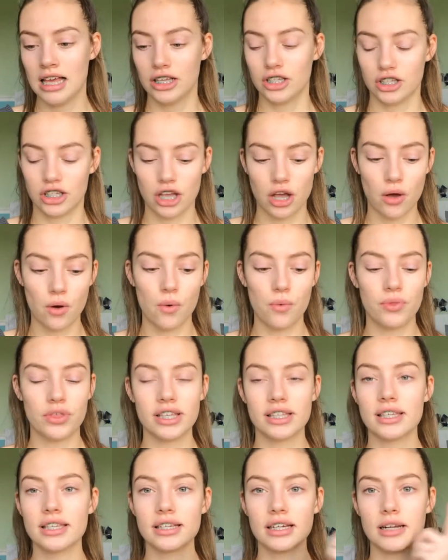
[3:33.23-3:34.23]
So
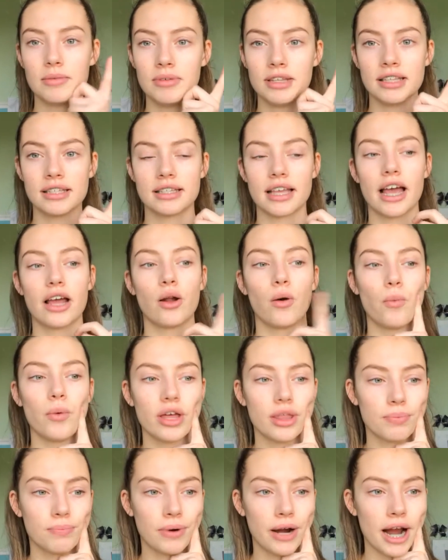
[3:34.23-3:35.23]
this is going to be the side
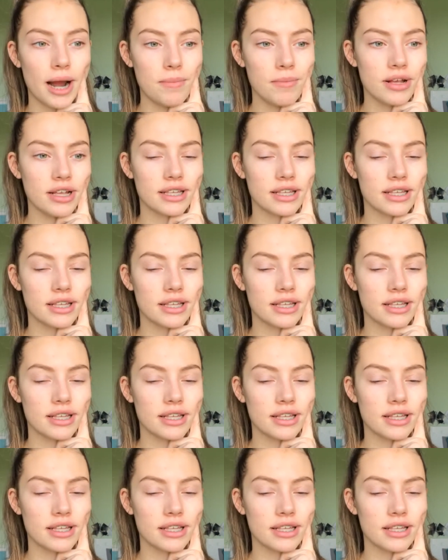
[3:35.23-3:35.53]
with primer,